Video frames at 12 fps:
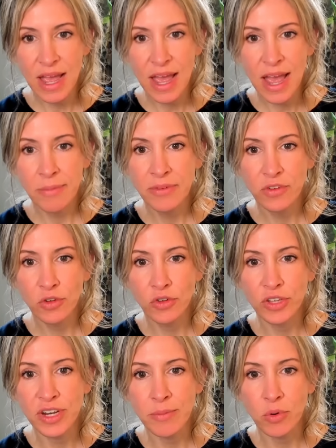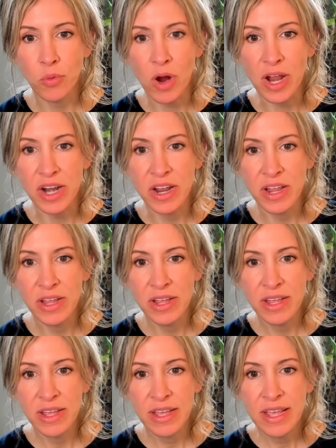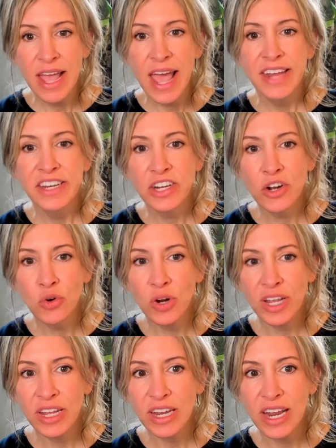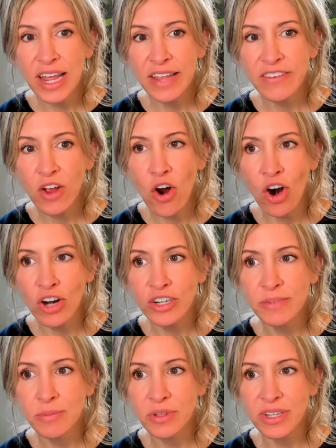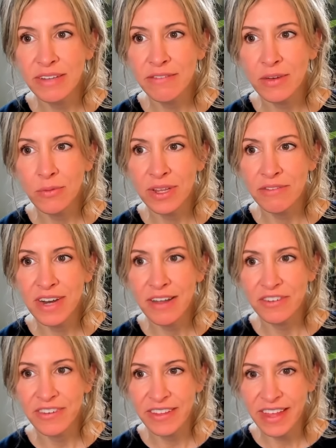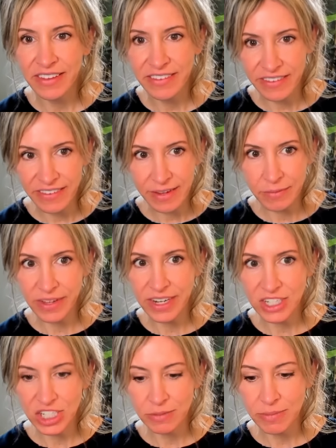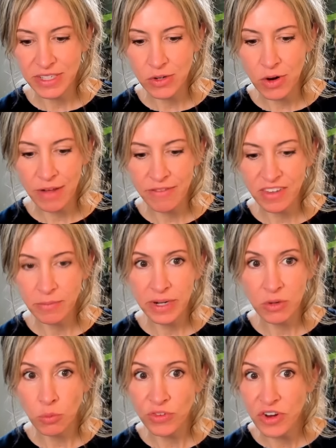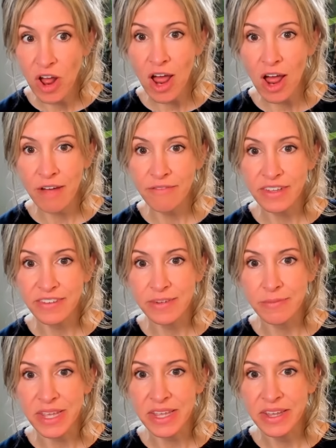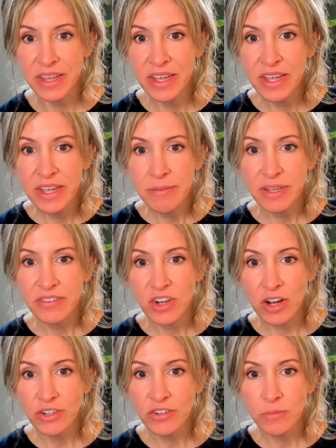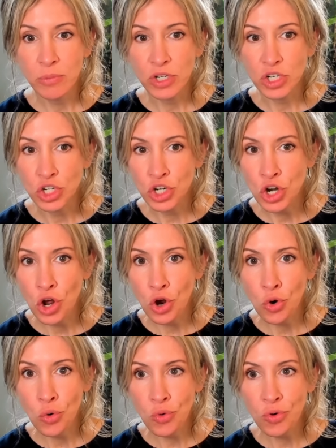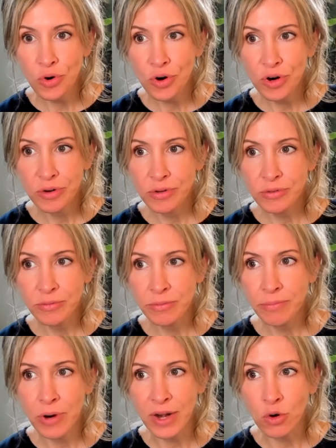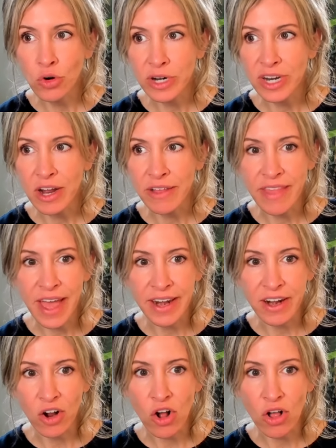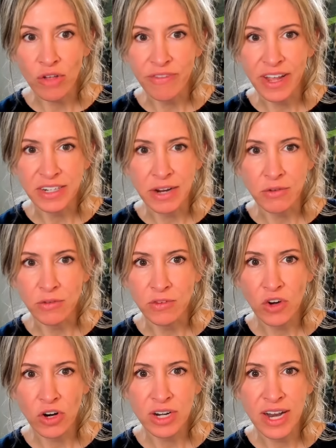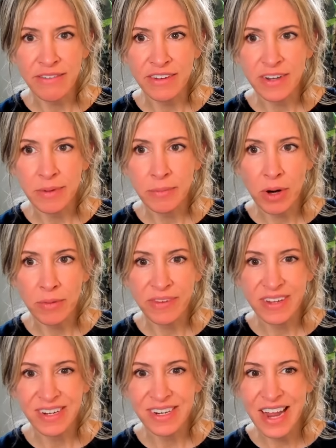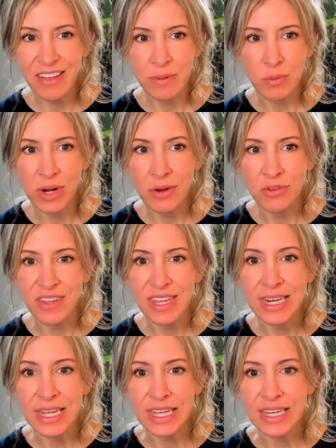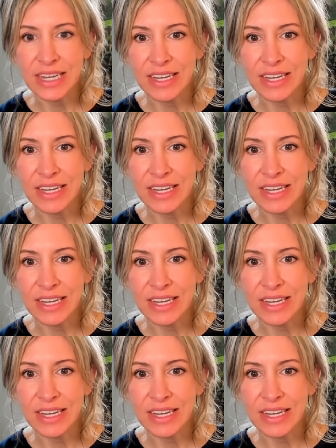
Absolutely. Number one. And, you know, it, it's hard to believe that we even have to say that because it seems like it should be so obvious, but it was not obvious to me because doctors put no priority on that at all. In fact, I started having stomach problems. They didn't ask me what I was eating.